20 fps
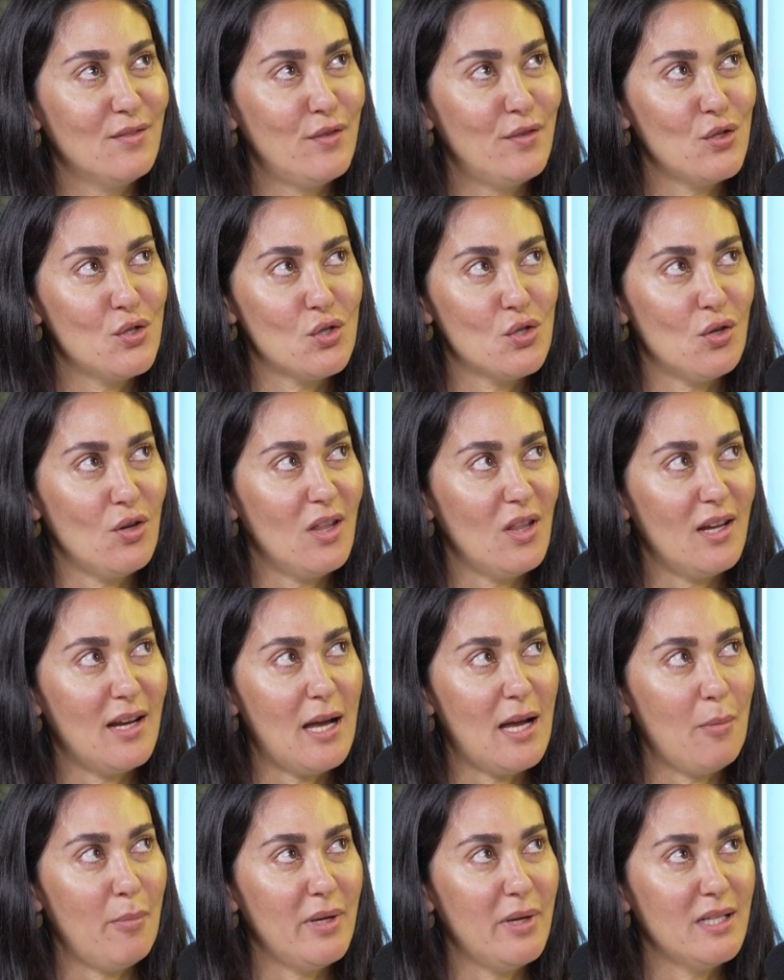For sure, that
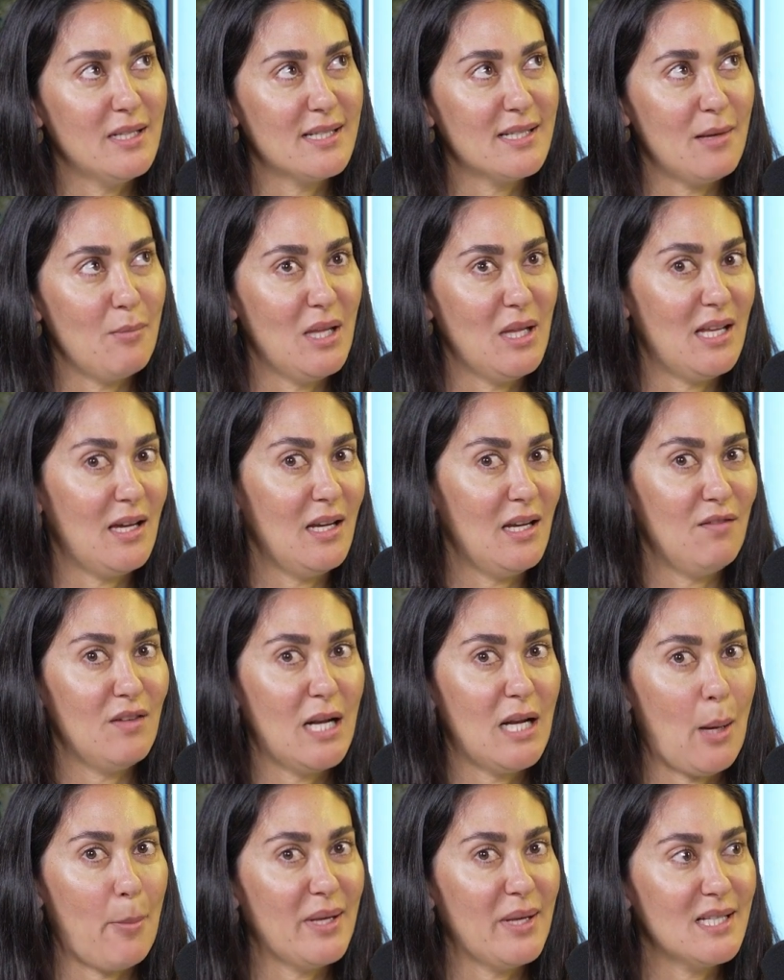happens. I mean, that even
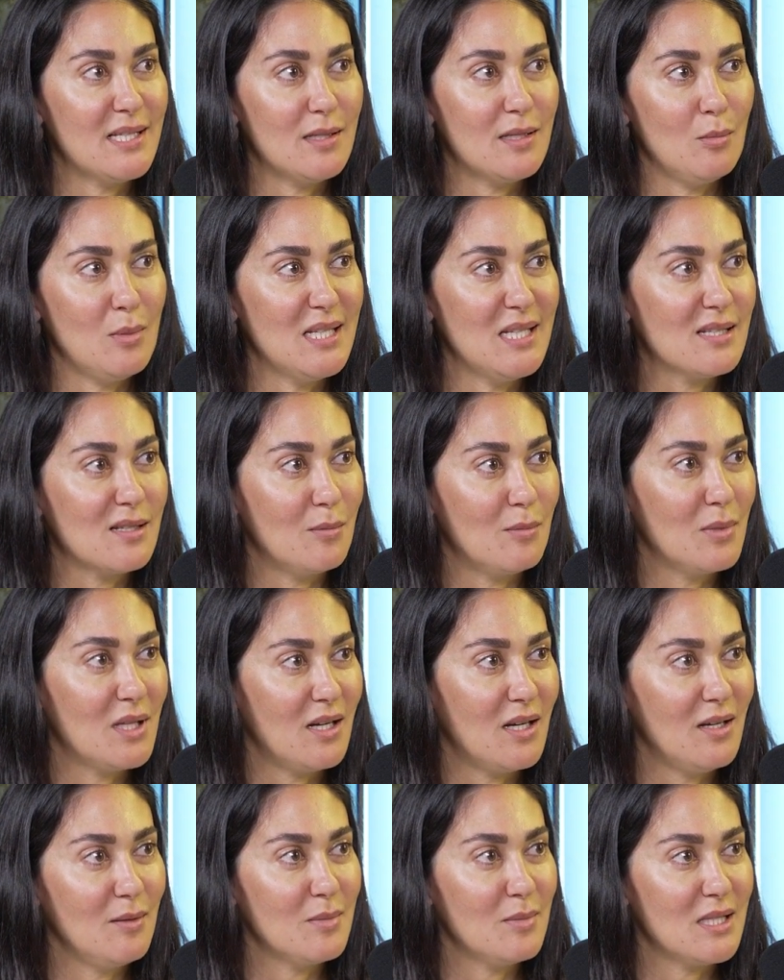happens to me
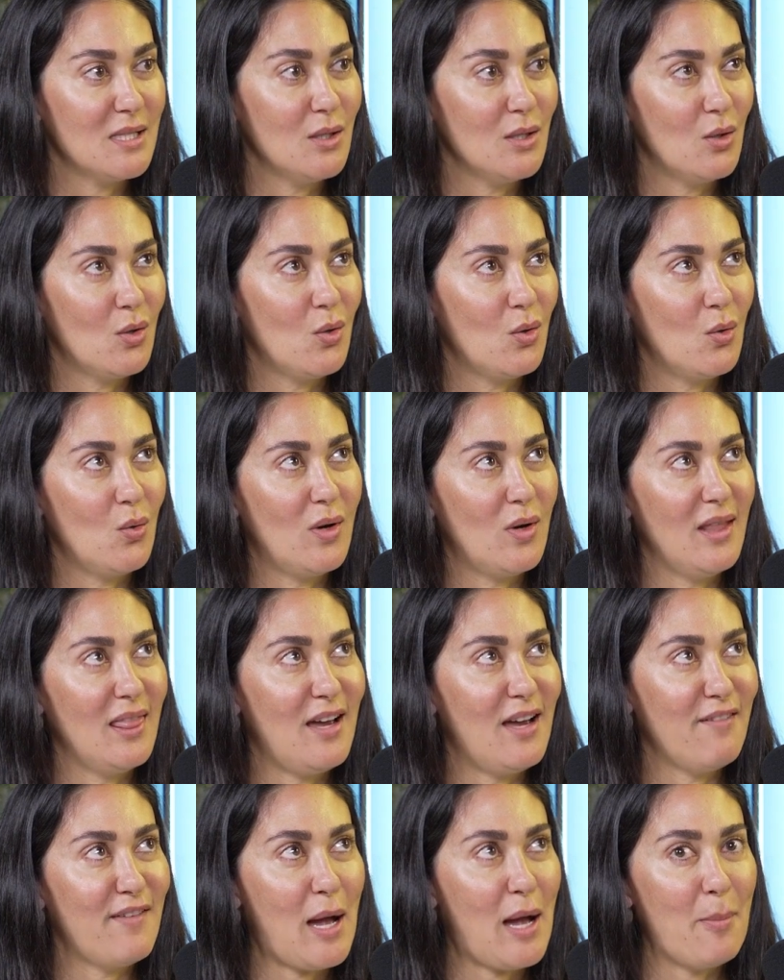sometimes, and
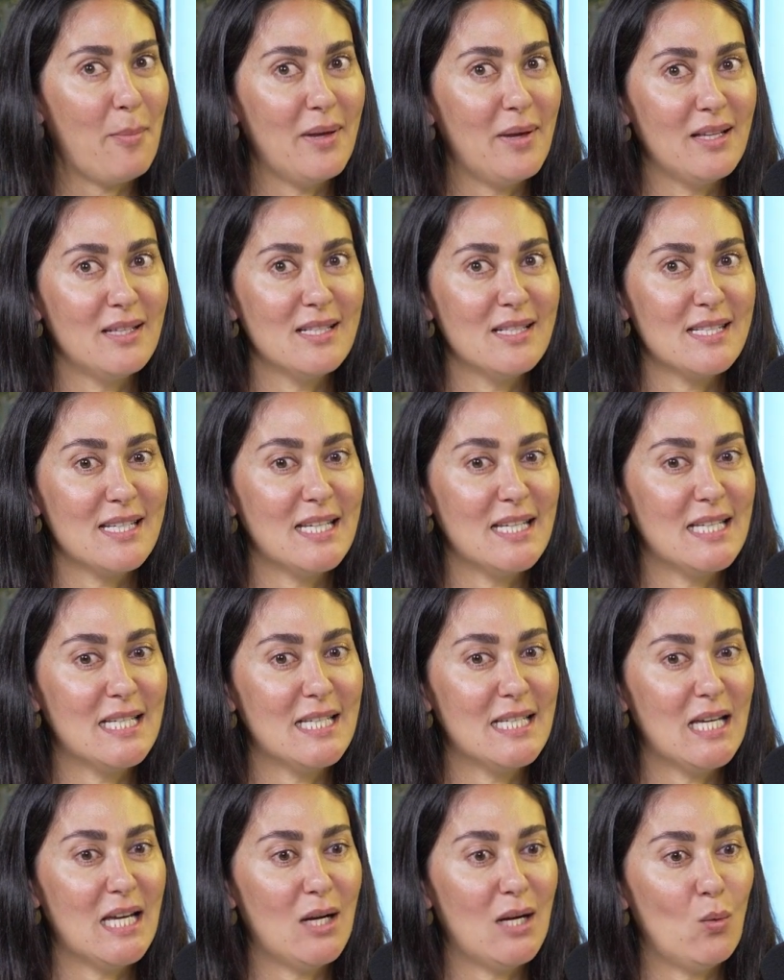life happens.
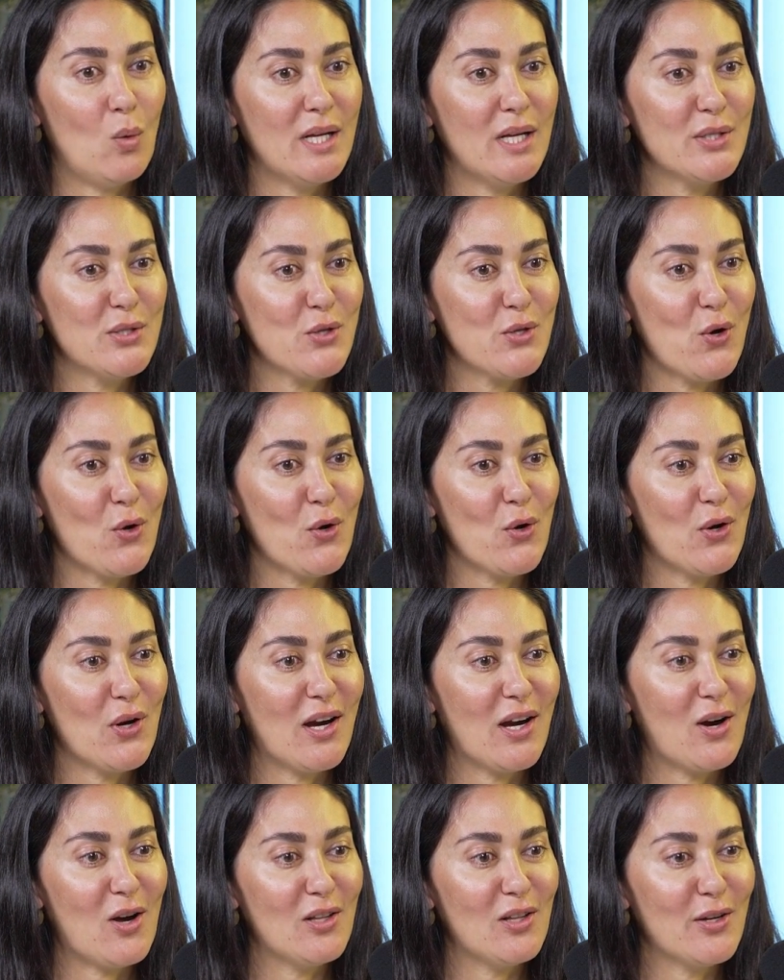And once you're, I
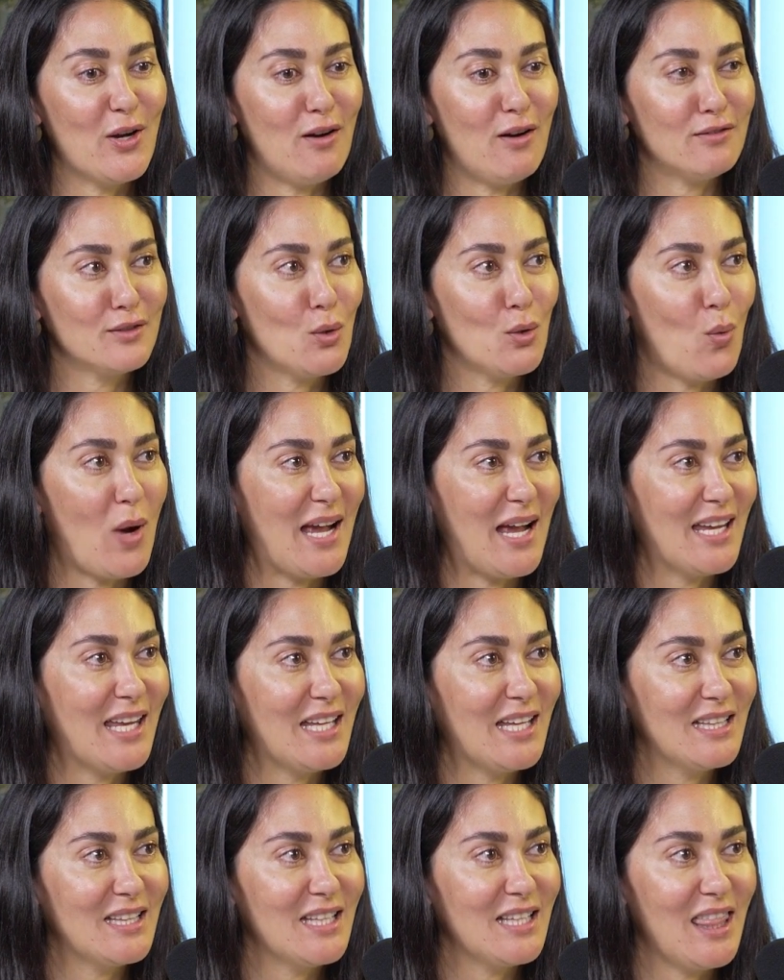call it, off the
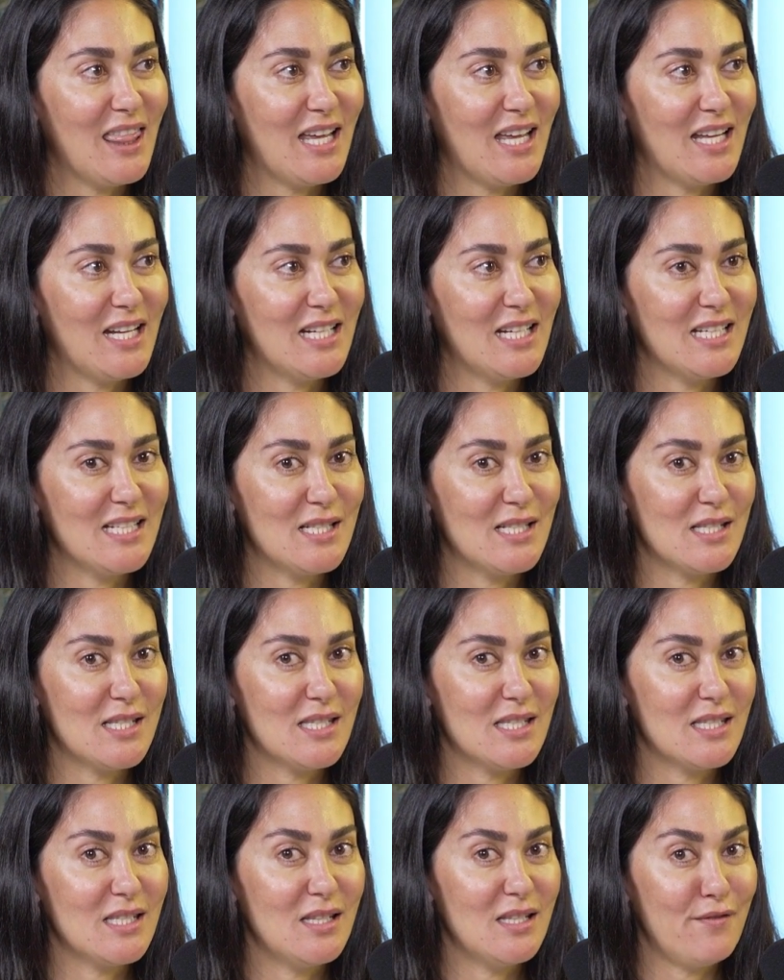wagon, then
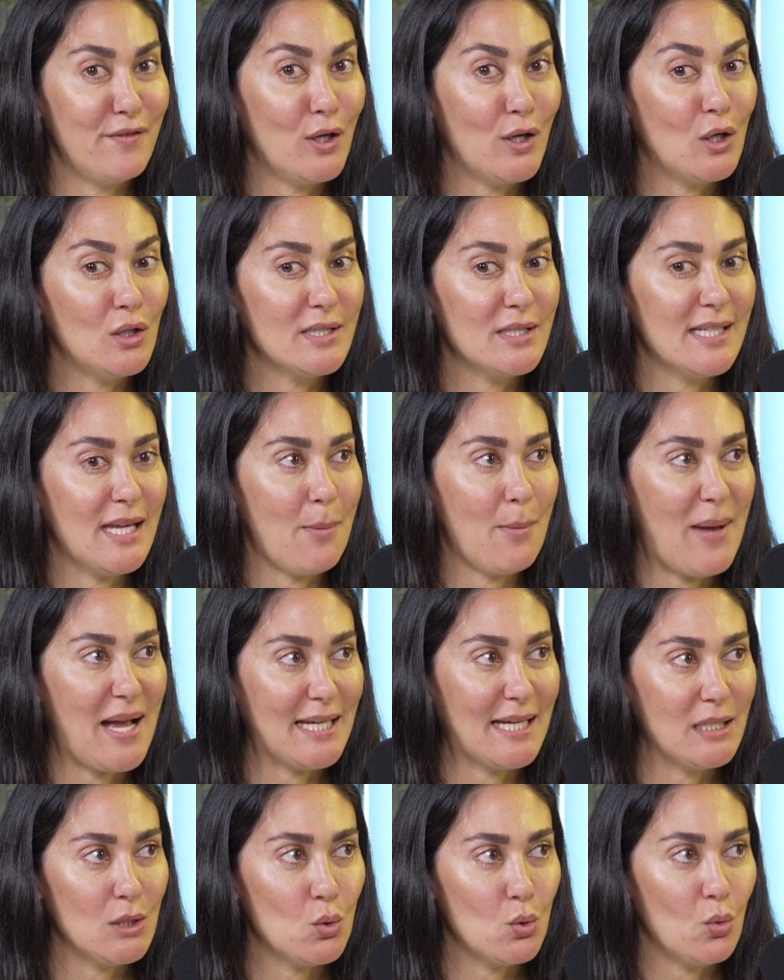it's difficult to get back
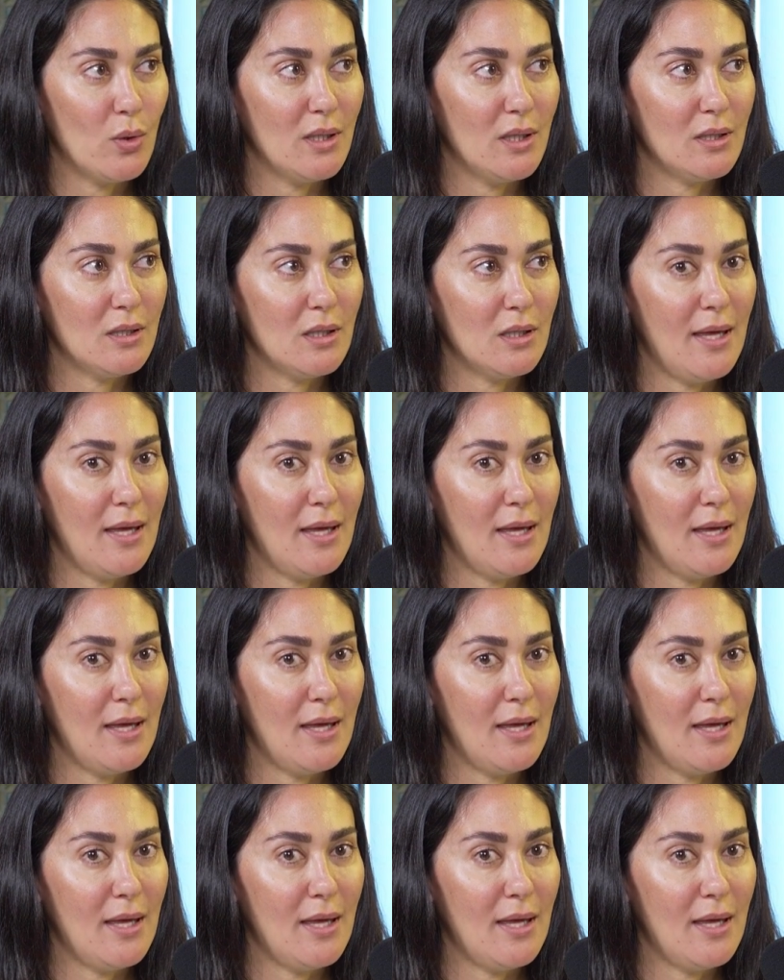into it.